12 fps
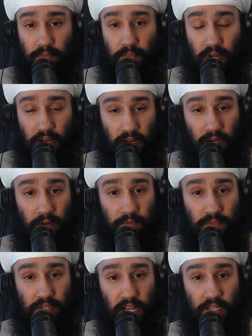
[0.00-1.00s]

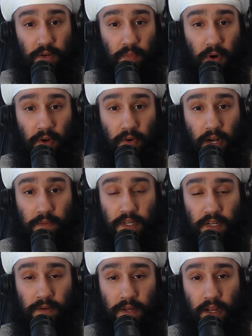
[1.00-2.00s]
um, scheduled a program
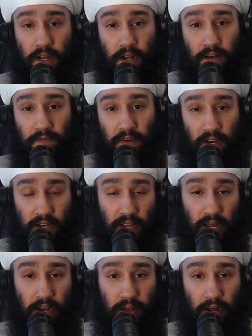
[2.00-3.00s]
to do an Akhand Varni
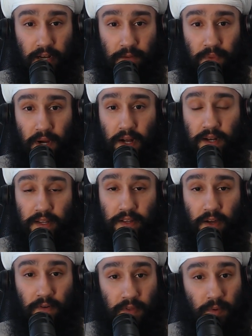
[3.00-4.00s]
and Akhand Paath
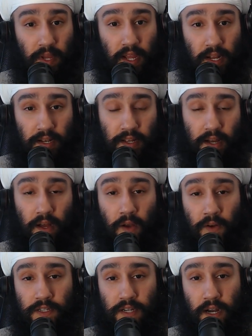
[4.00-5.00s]
over the weekend
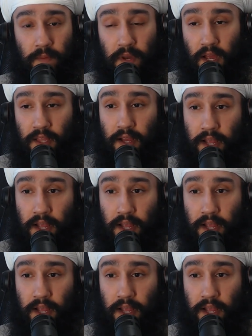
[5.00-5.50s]
alongside a Mariada